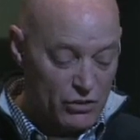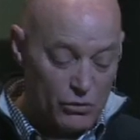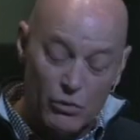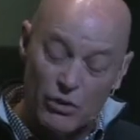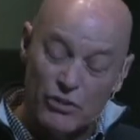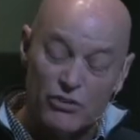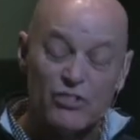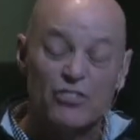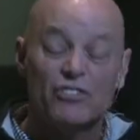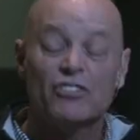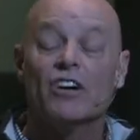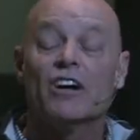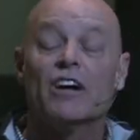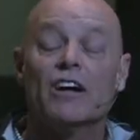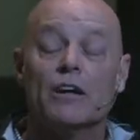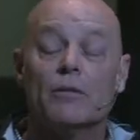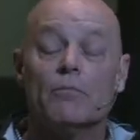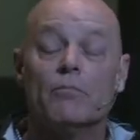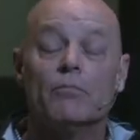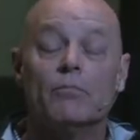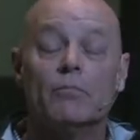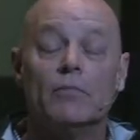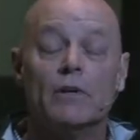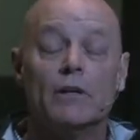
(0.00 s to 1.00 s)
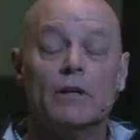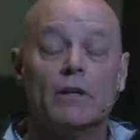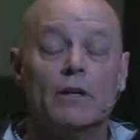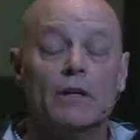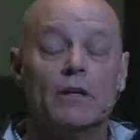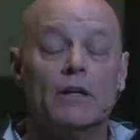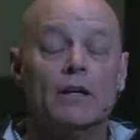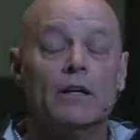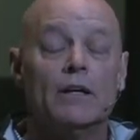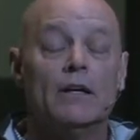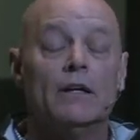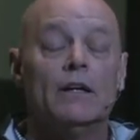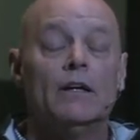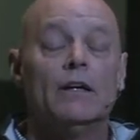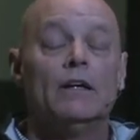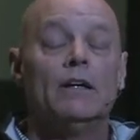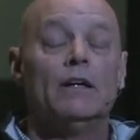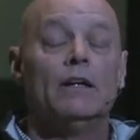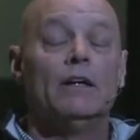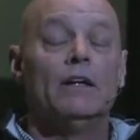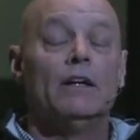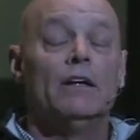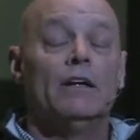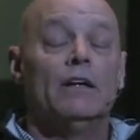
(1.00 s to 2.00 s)
there was a time
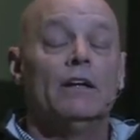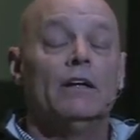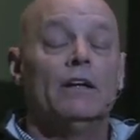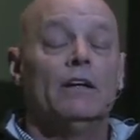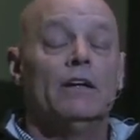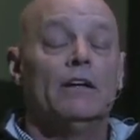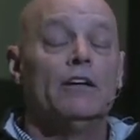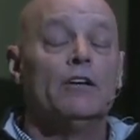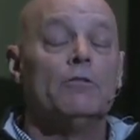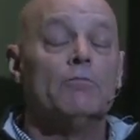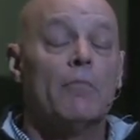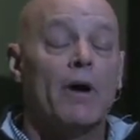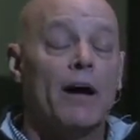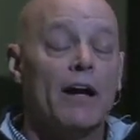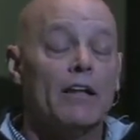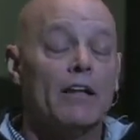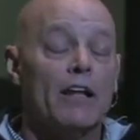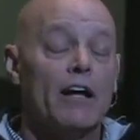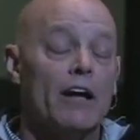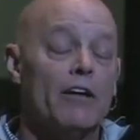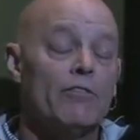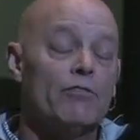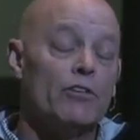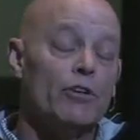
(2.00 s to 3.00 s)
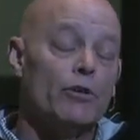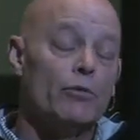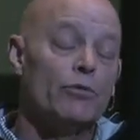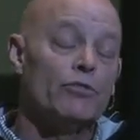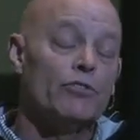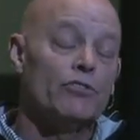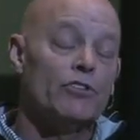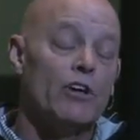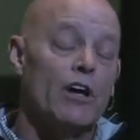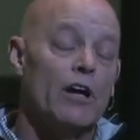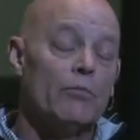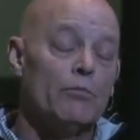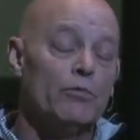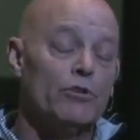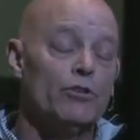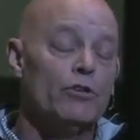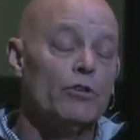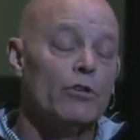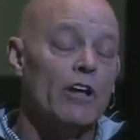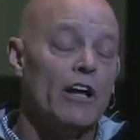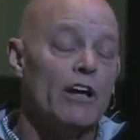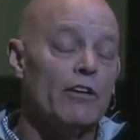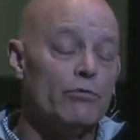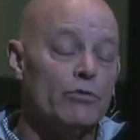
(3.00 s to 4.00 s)
in my life, and there was a time in
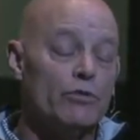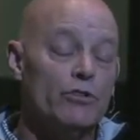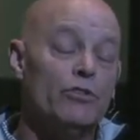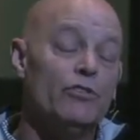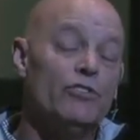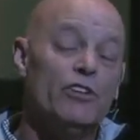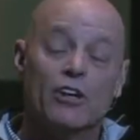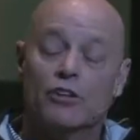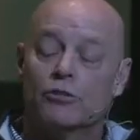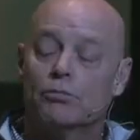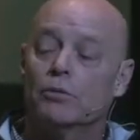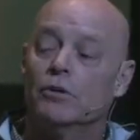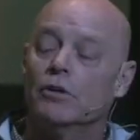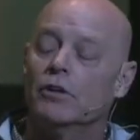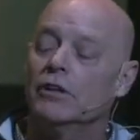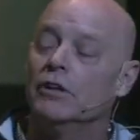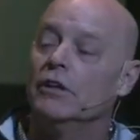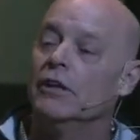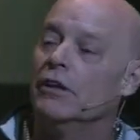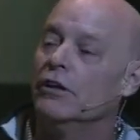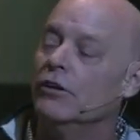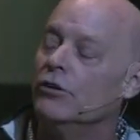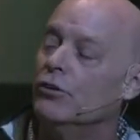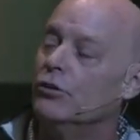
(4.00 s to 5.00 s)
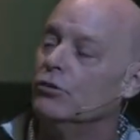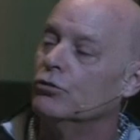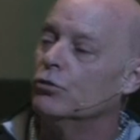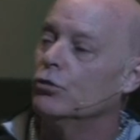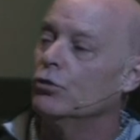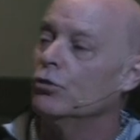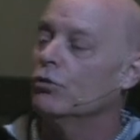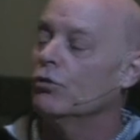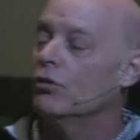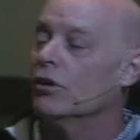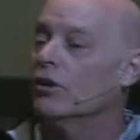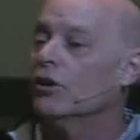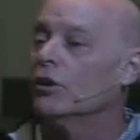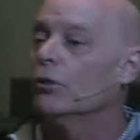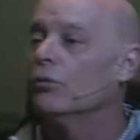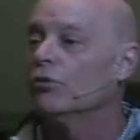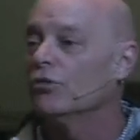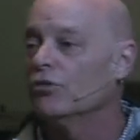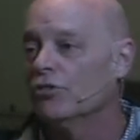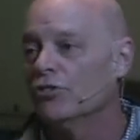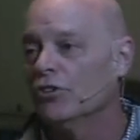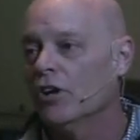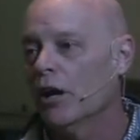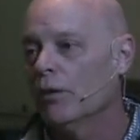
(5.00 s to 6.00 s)
your life when you desperately needed the truth, and there
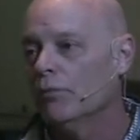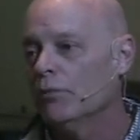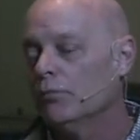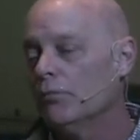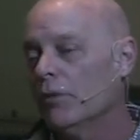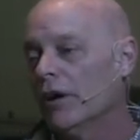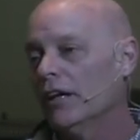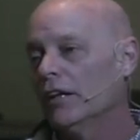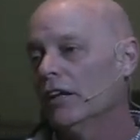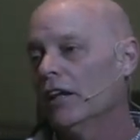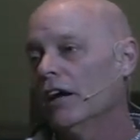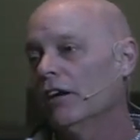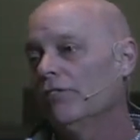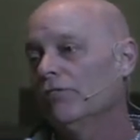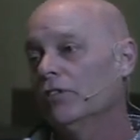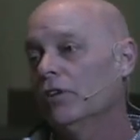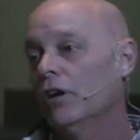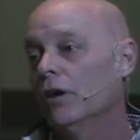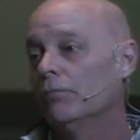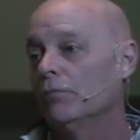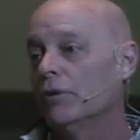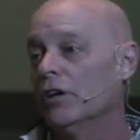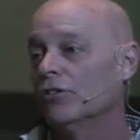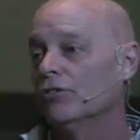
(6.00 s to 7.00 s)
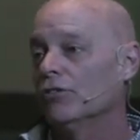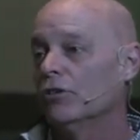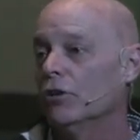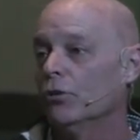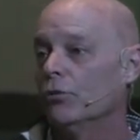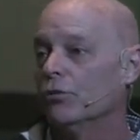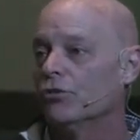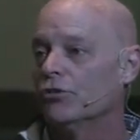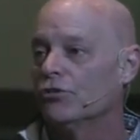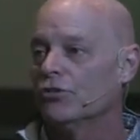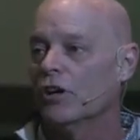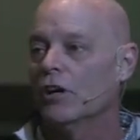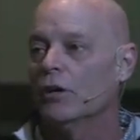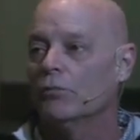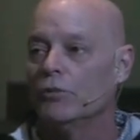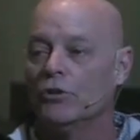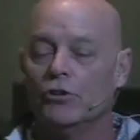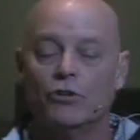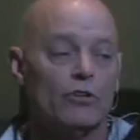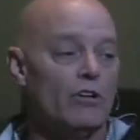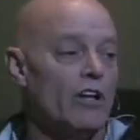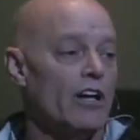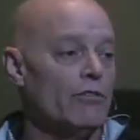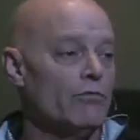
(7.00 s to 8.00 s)
was a time in my life, and I'm guessing there was a time
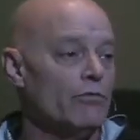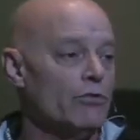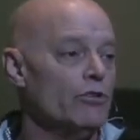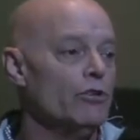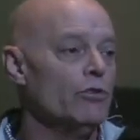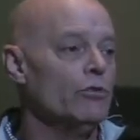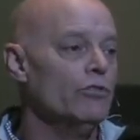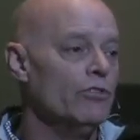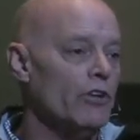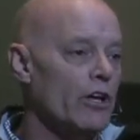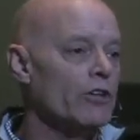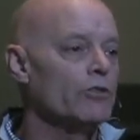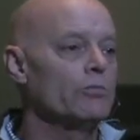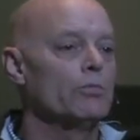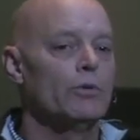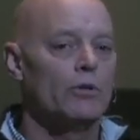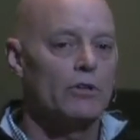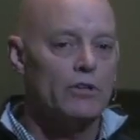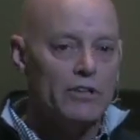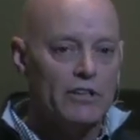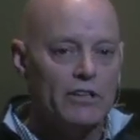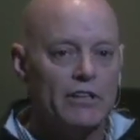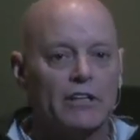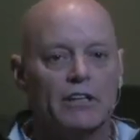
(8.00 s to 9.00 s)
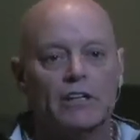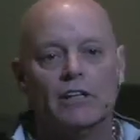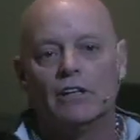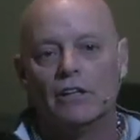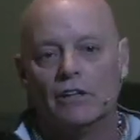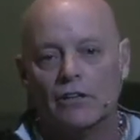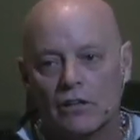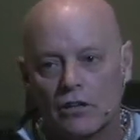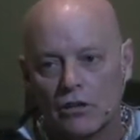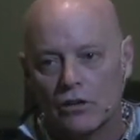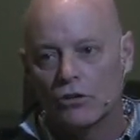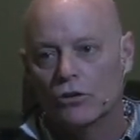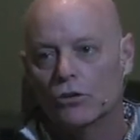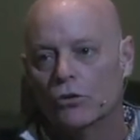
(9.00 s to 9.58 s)
in your life when you desperately needed